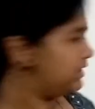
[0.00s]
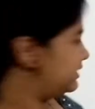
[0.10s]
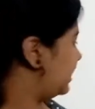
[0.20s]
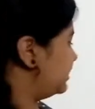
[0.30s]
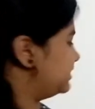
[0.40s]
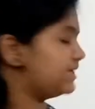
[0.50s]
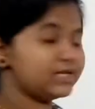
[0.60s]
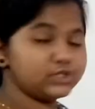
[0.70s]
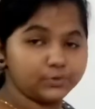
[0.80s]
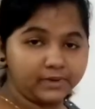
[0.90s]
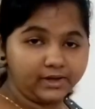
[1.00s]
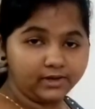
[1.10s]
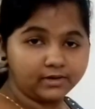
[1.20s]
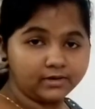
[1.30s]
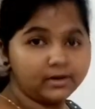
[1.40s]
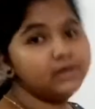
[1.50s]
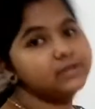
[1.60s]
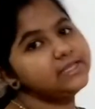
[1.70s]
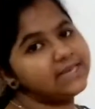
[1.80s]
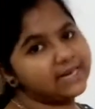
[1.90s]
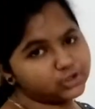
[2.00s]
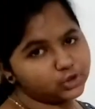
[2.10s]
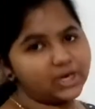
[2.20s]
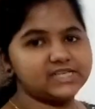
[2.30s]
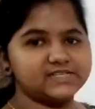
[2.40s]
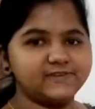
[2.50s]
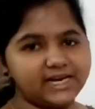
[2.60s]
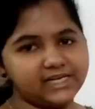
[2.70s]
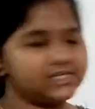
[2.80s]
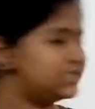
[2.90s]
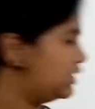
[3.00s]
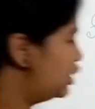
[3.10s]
then this has to be the electrolyte of hydrogen.